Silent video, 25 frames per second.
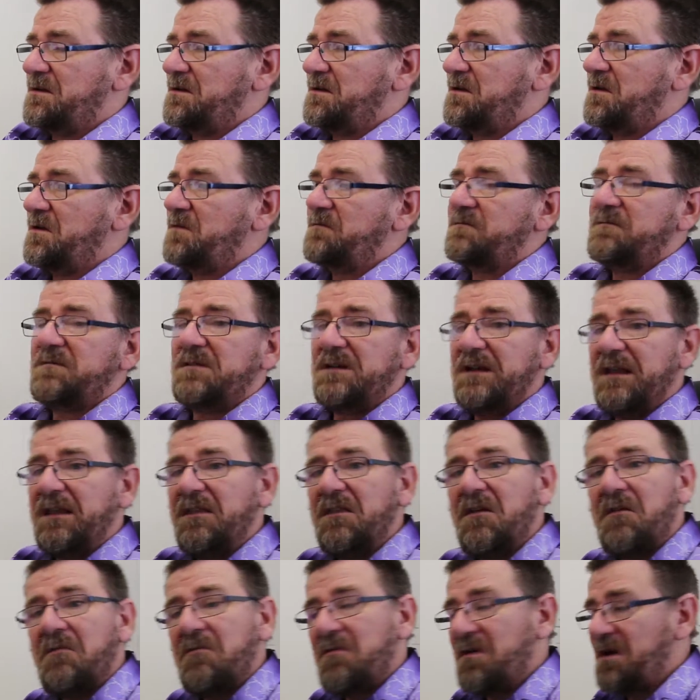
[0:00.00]
Hopefully
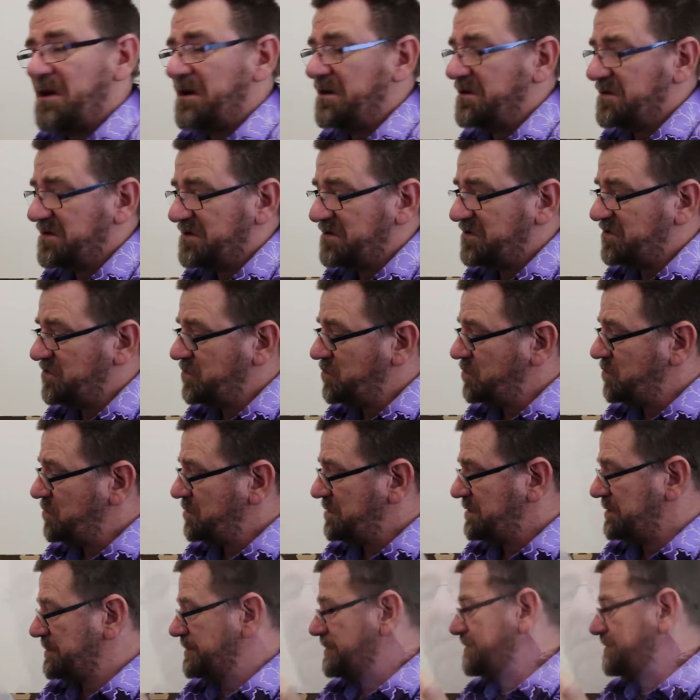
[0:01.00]
the right sort.